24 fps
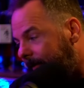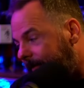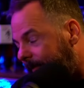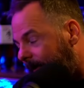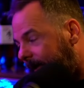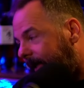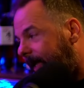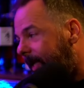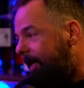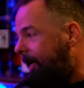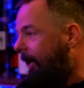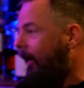
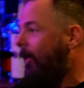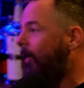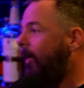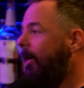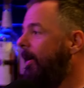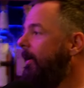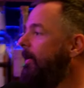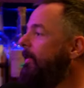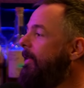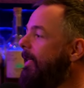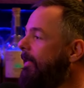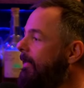fucking
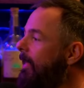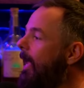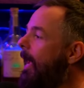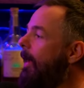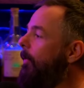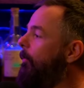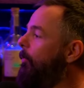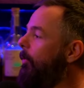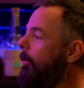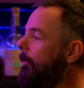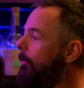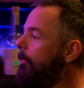era
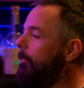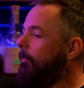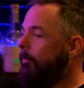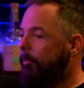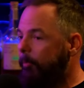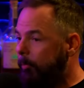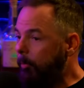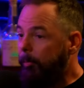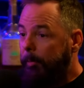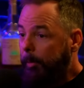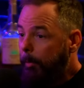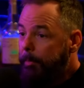that will
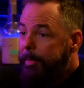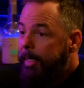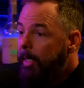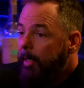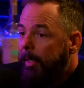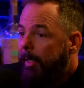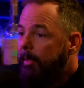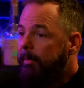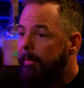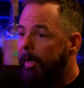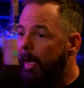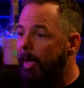be
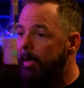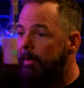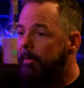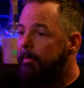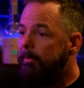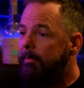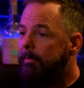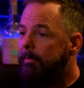like that.